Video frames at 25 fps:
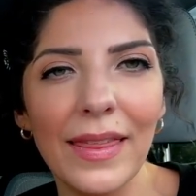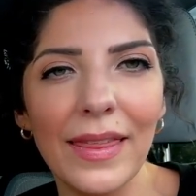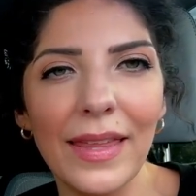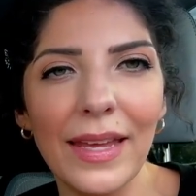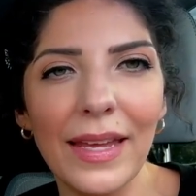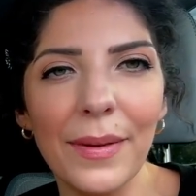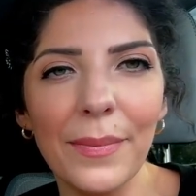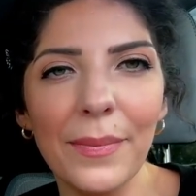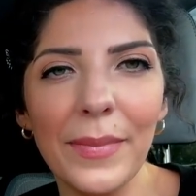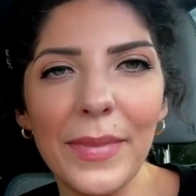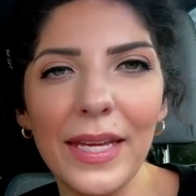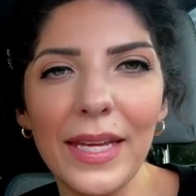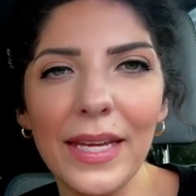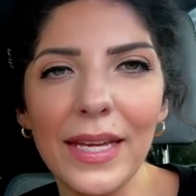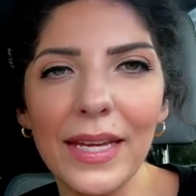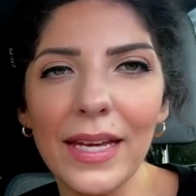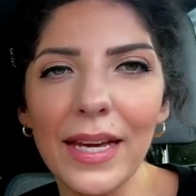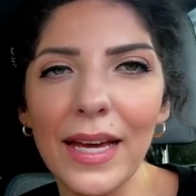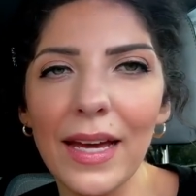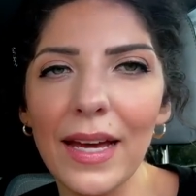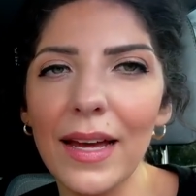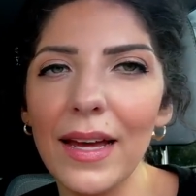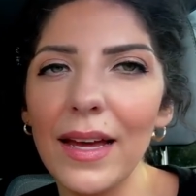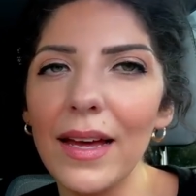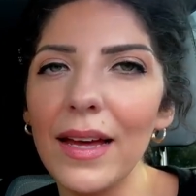The
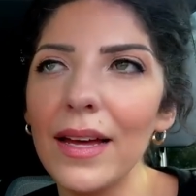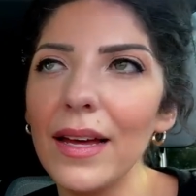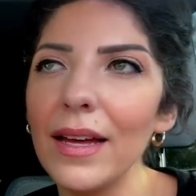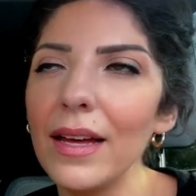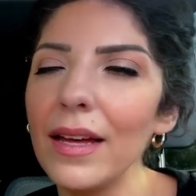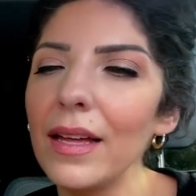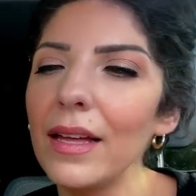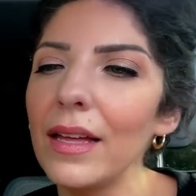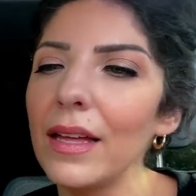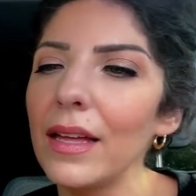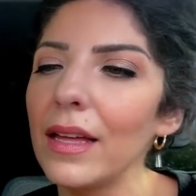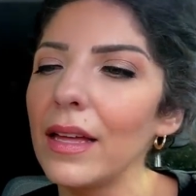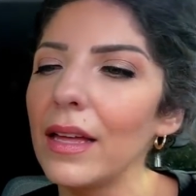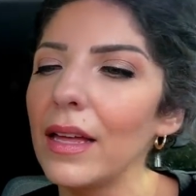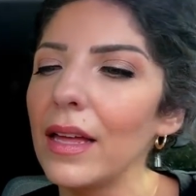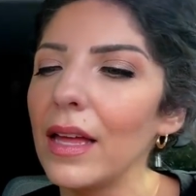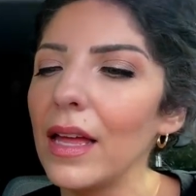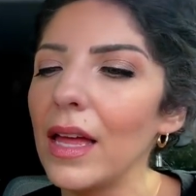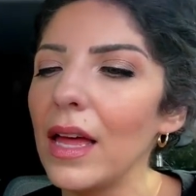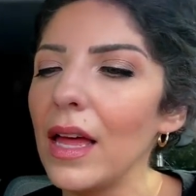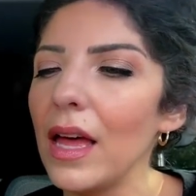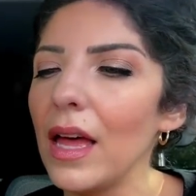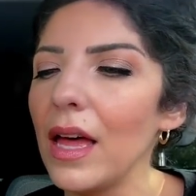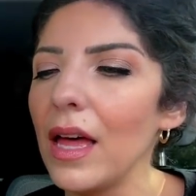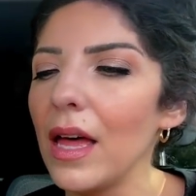Amika
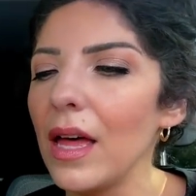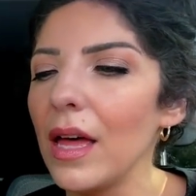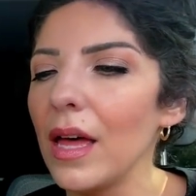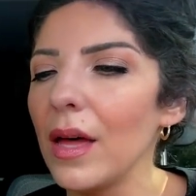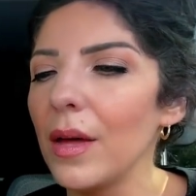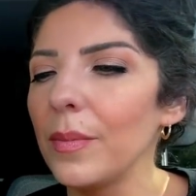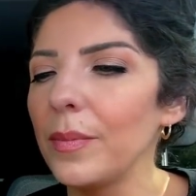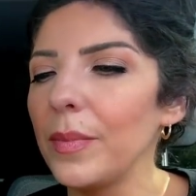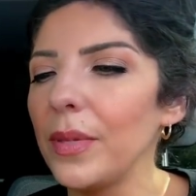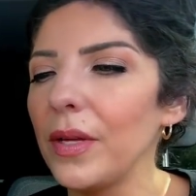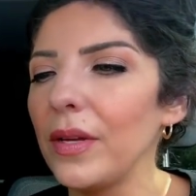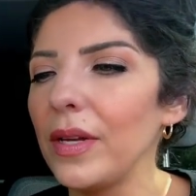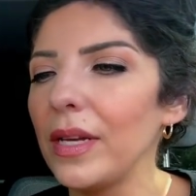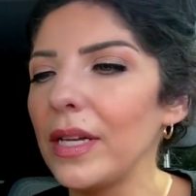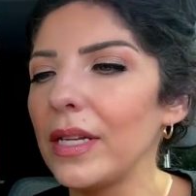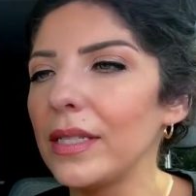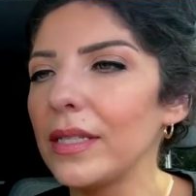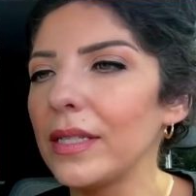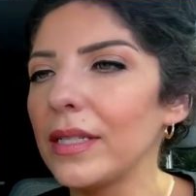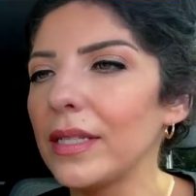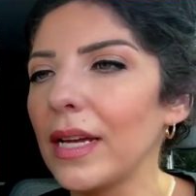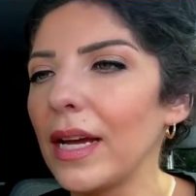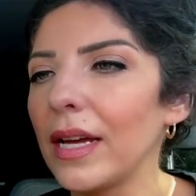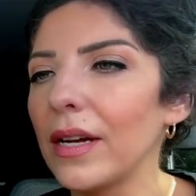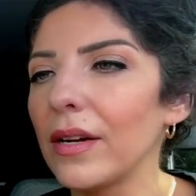Beauty
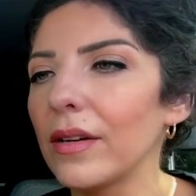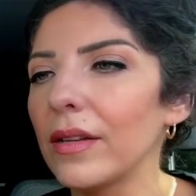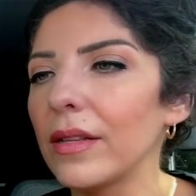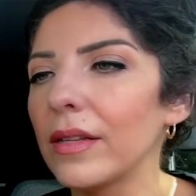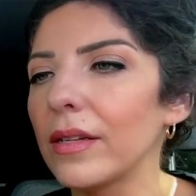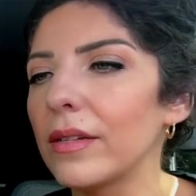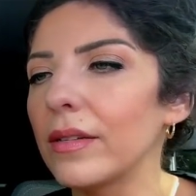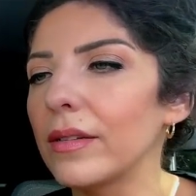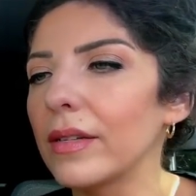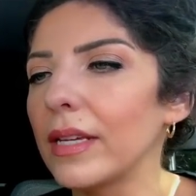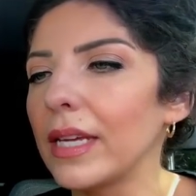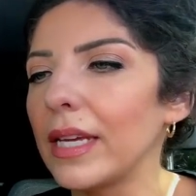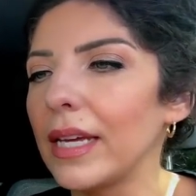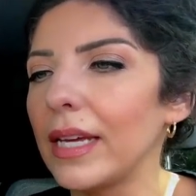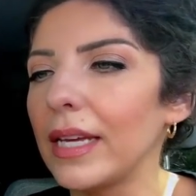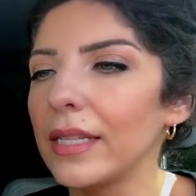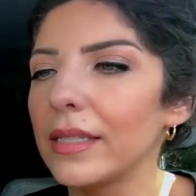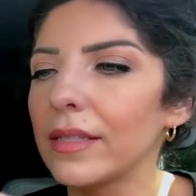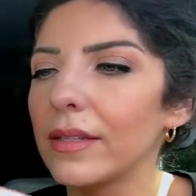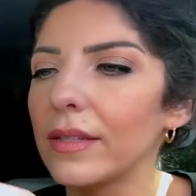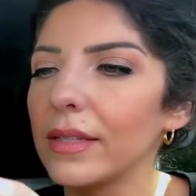Insider little kit.